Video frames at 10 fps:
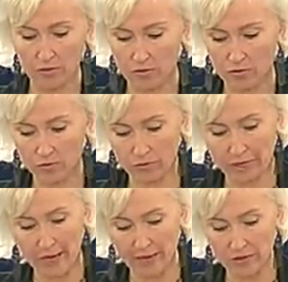to the
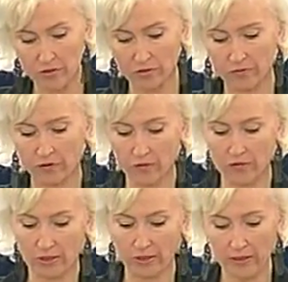hands of
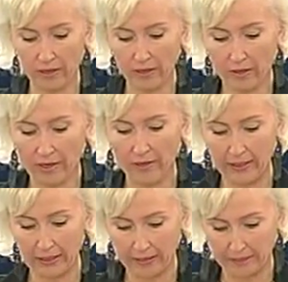Audrey
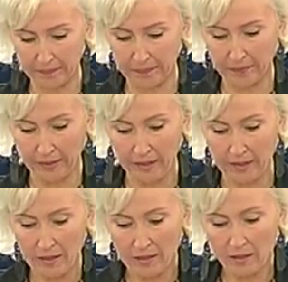Rajoelina,
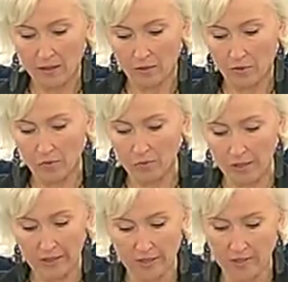who
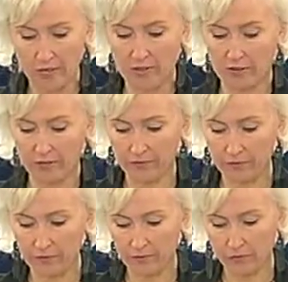prides himself
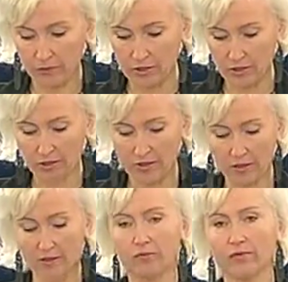with the
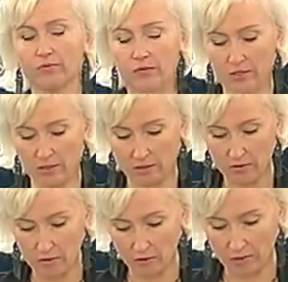title of the
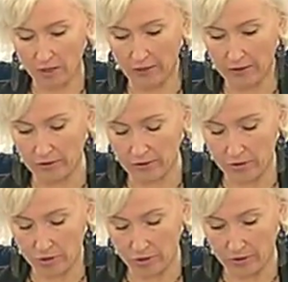President of the High
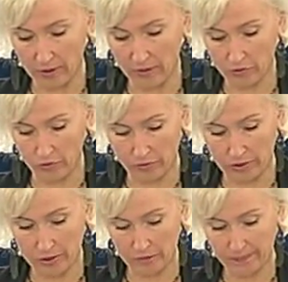Transitional
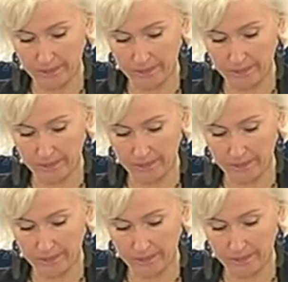Authority.